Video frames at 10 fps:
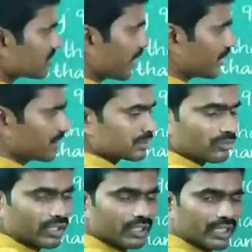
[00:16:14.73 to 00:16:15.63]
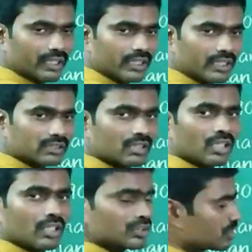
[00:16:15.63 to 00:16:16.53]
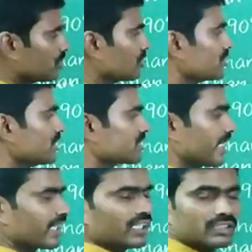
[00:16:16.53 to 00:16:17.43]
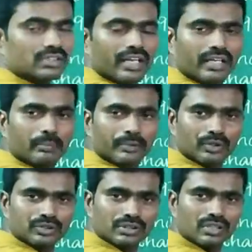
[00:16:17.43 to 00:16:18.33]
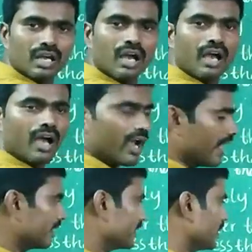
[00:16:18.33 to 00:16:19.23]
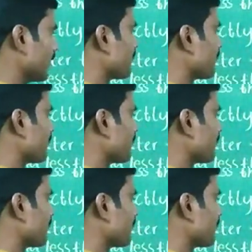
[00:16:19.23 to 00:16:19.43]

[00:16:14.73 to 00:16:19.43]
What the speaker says: angle is 110 degrees, so this angle is an obtuse angle.